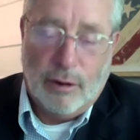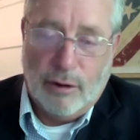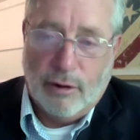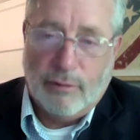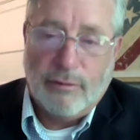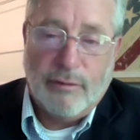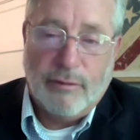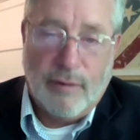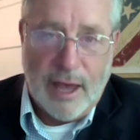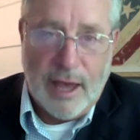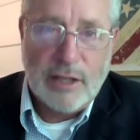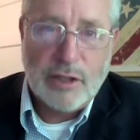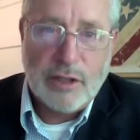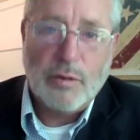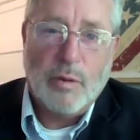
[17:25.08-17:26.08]

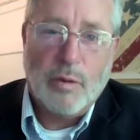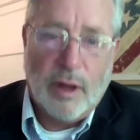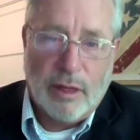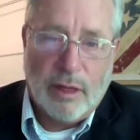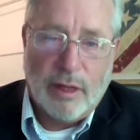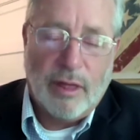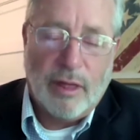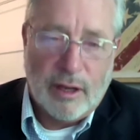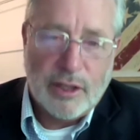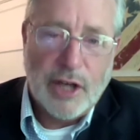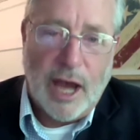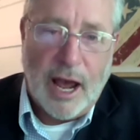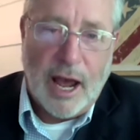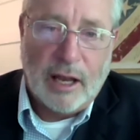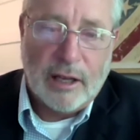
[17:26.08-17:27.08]
faced with the
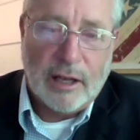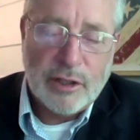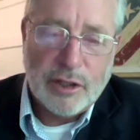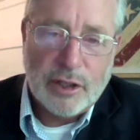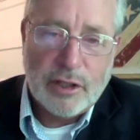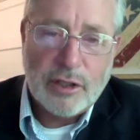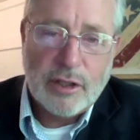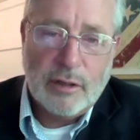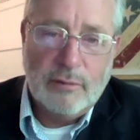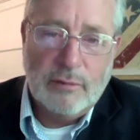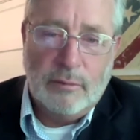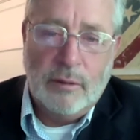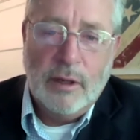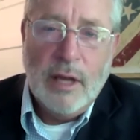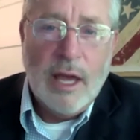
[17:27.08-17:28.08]
challenges
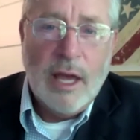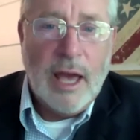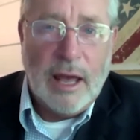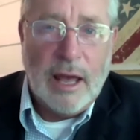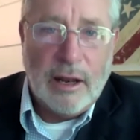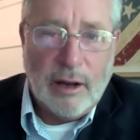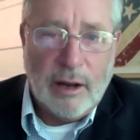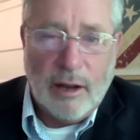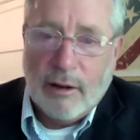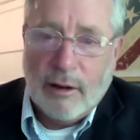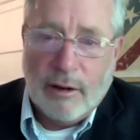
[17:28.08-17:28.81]
and